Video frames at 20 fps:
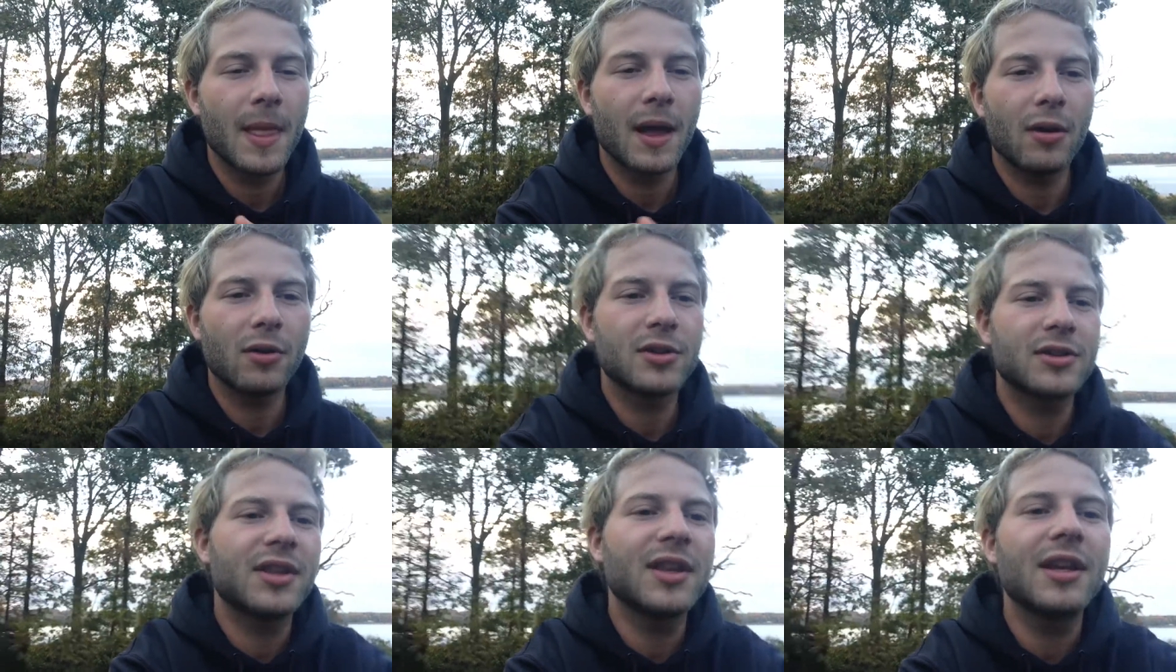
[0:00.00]
I
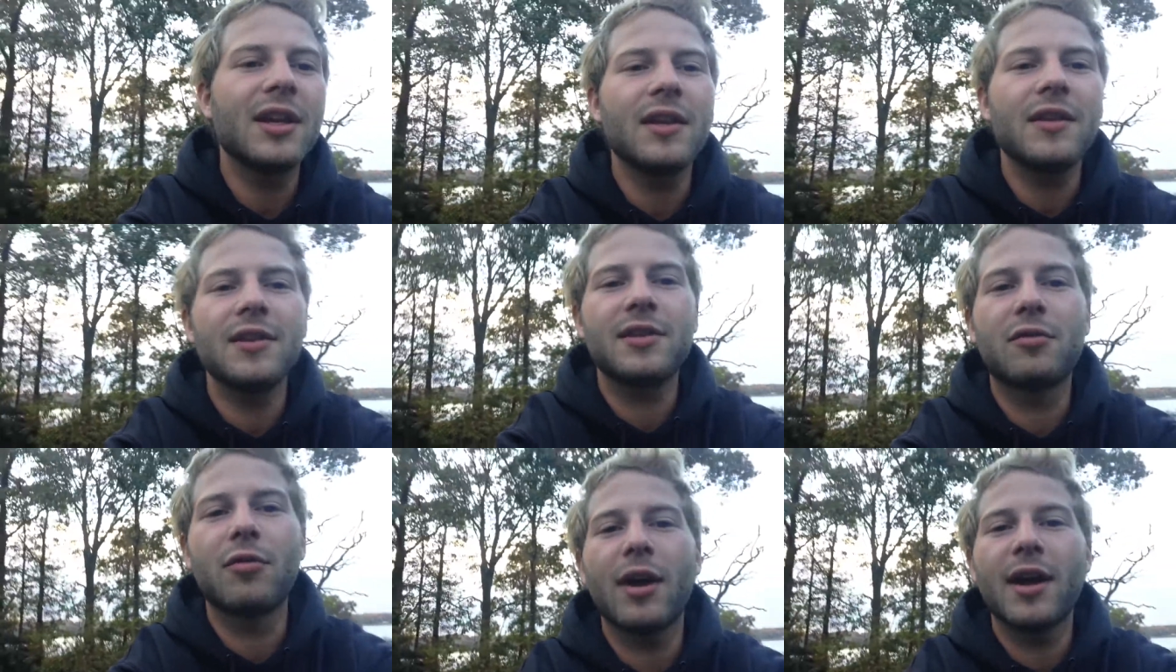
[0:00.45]
was thinking of
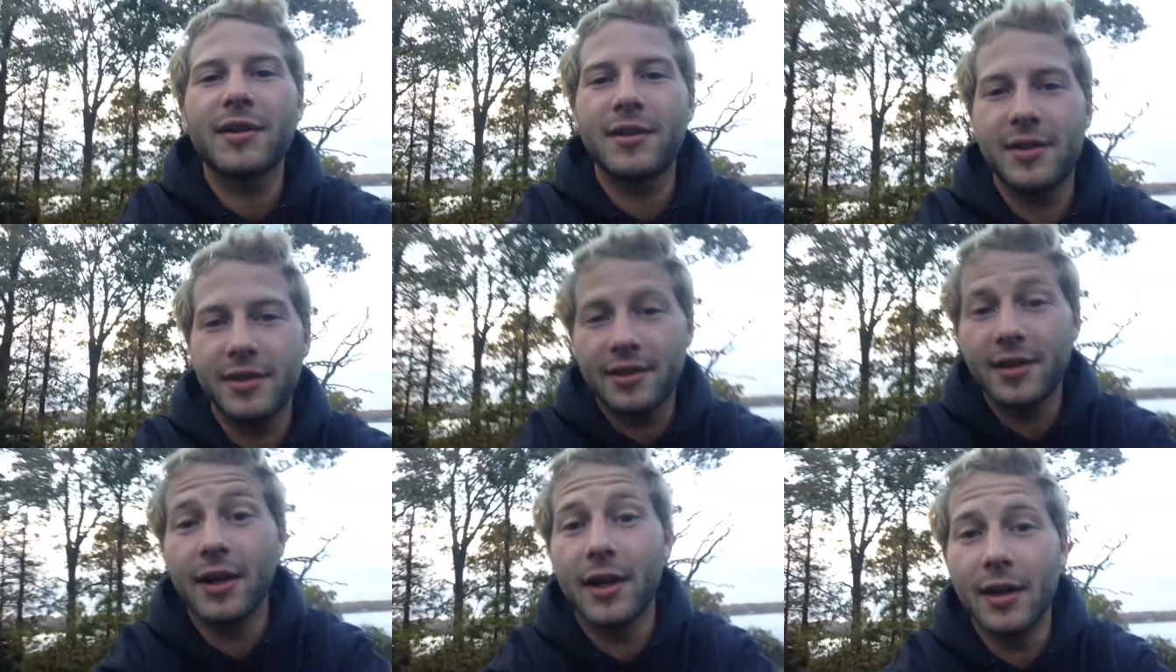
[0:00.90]
these
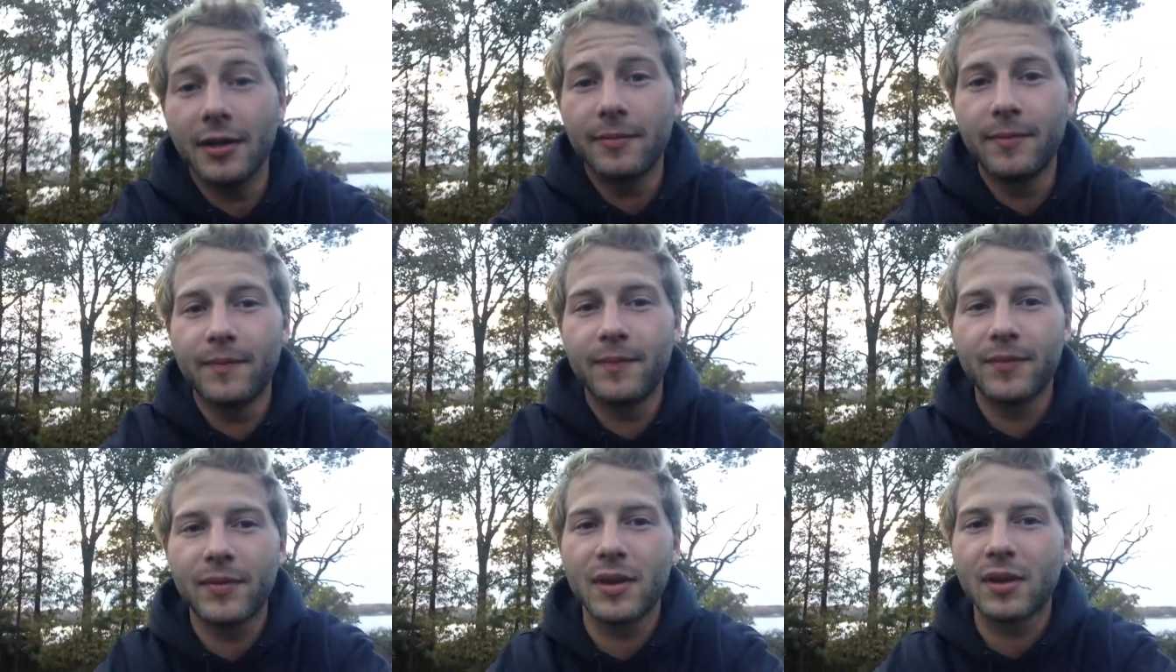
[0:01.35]
grasses today
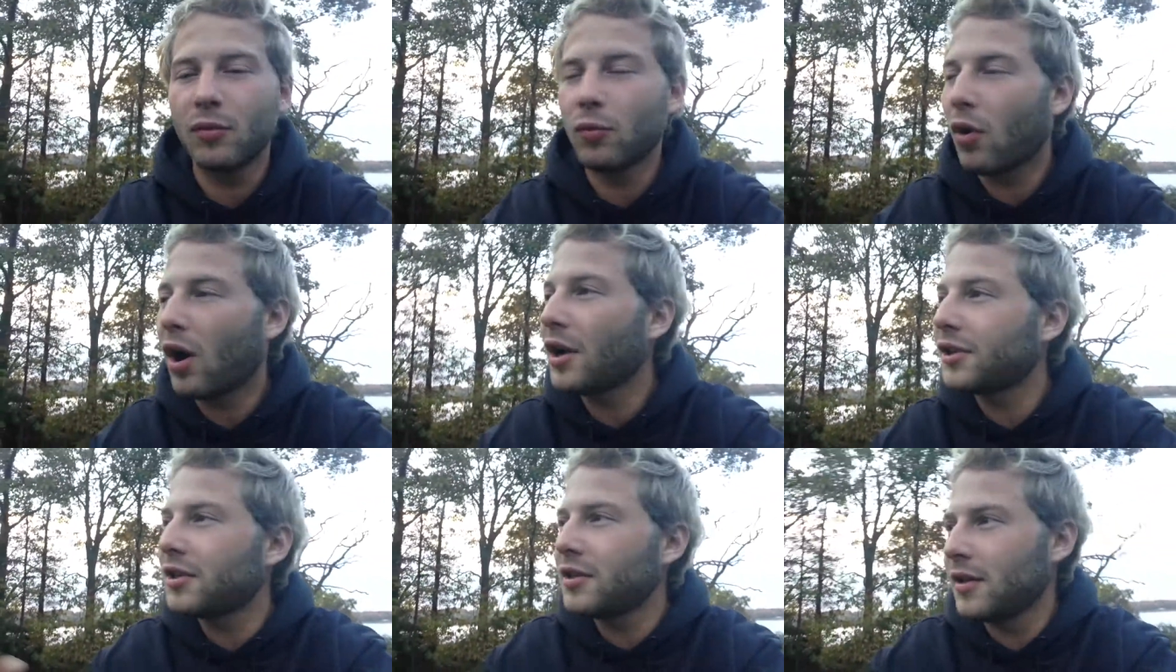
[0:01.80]

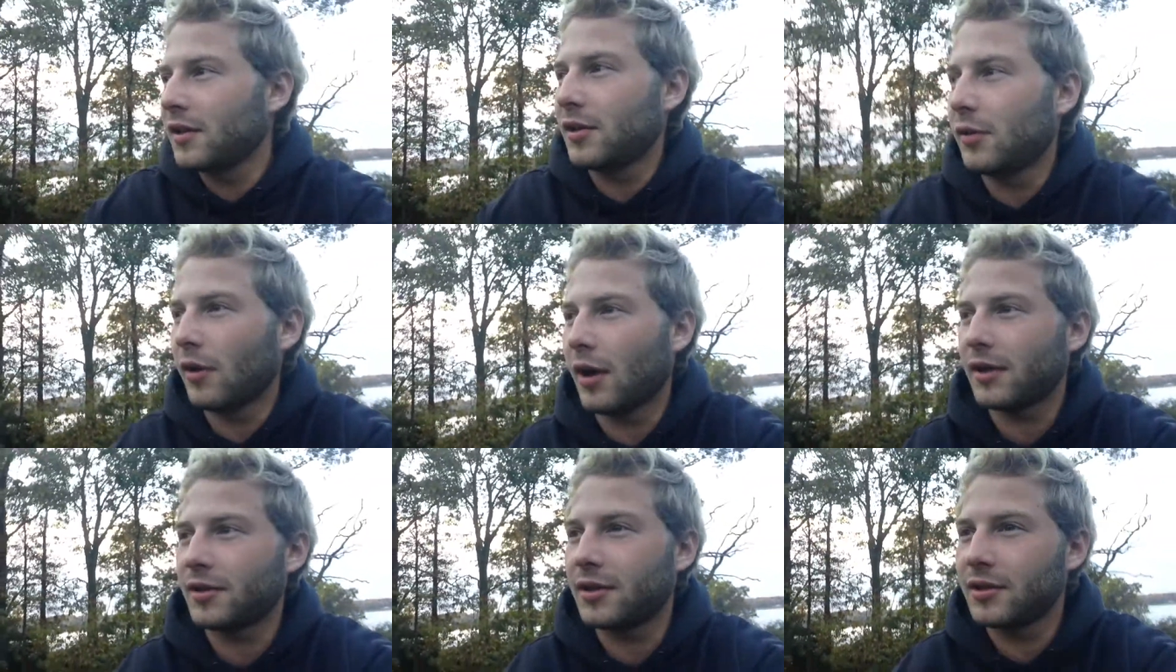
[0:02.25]
watching these
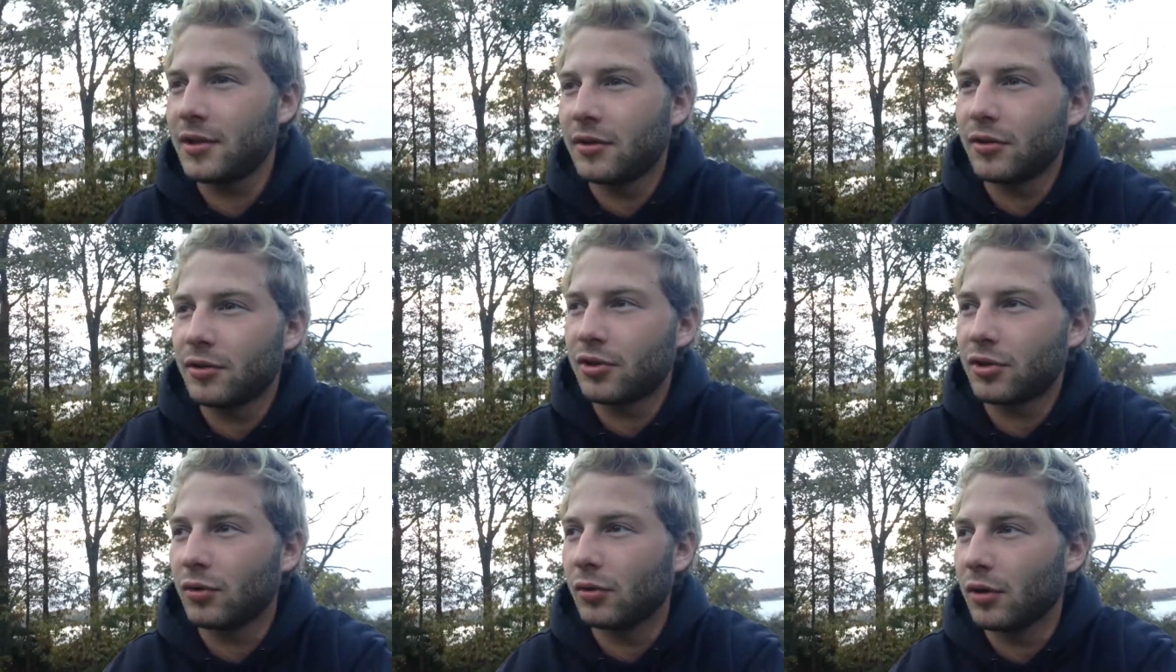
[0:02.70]
grasses on
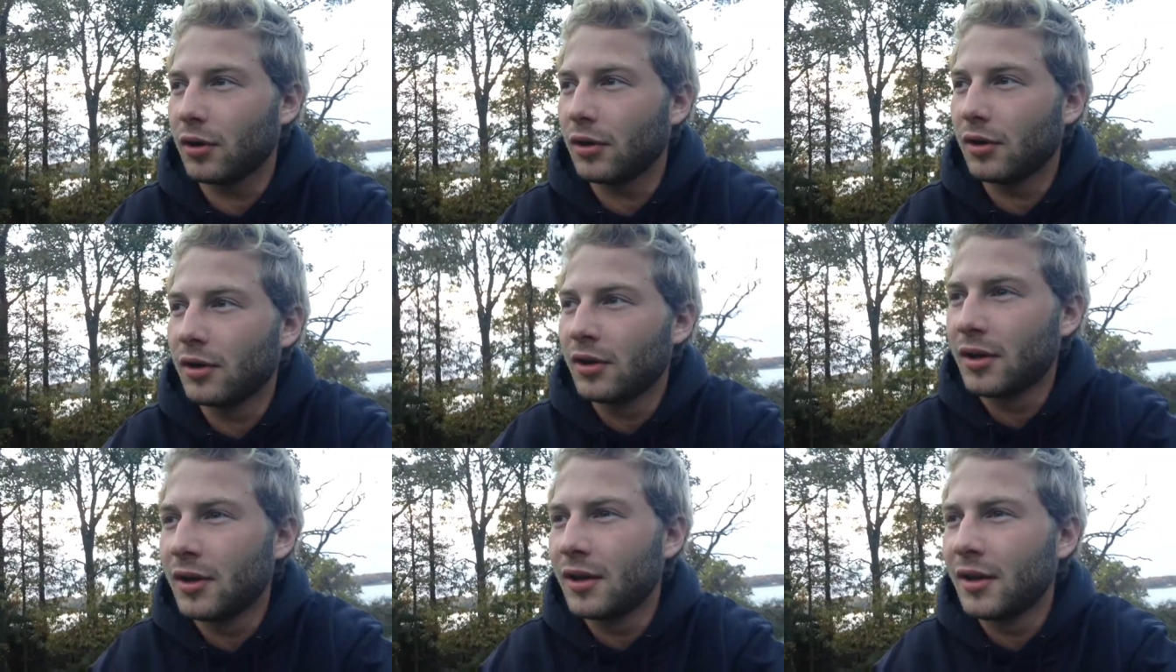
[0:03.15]
the shore,
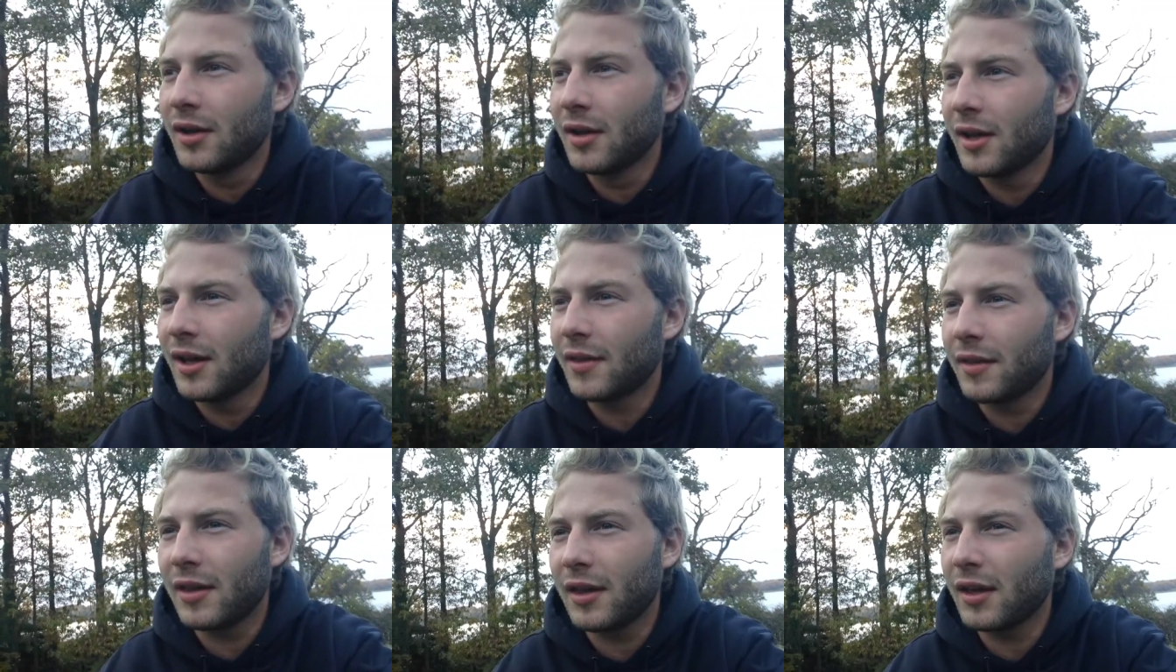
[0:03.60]

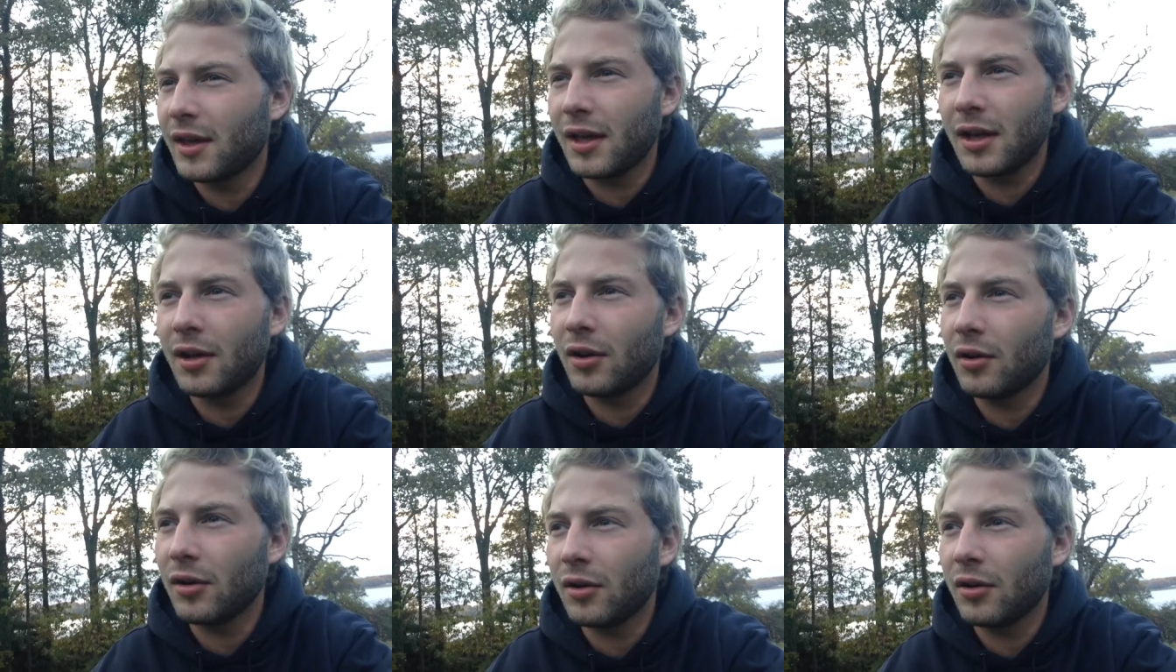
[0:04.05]

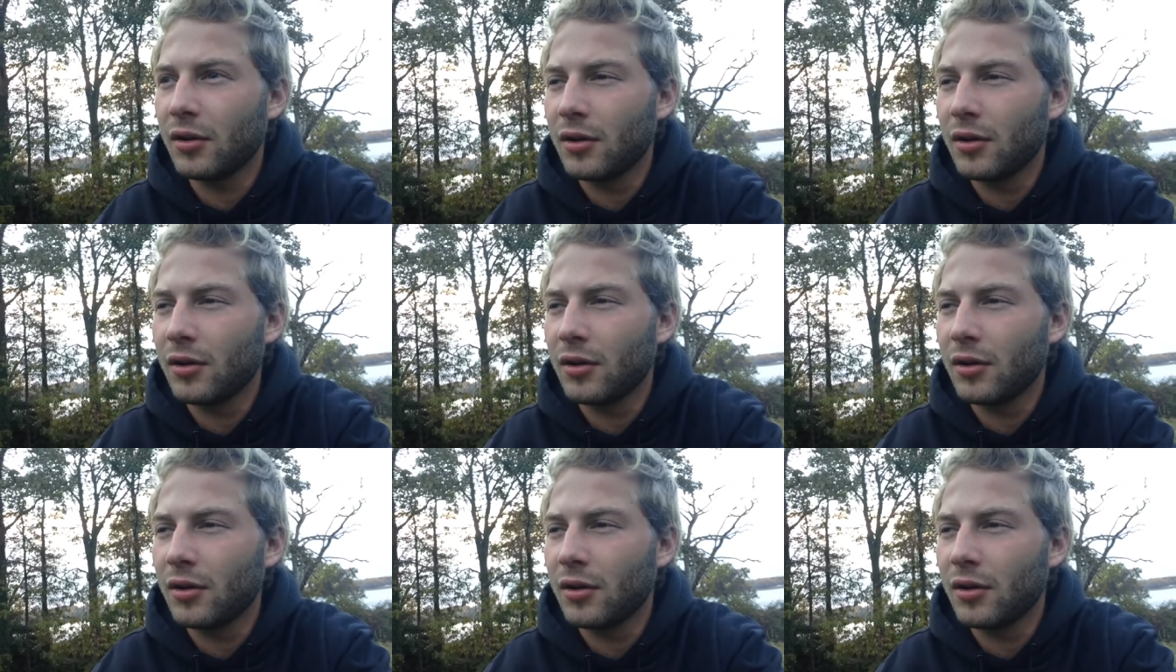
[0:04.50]
thinking,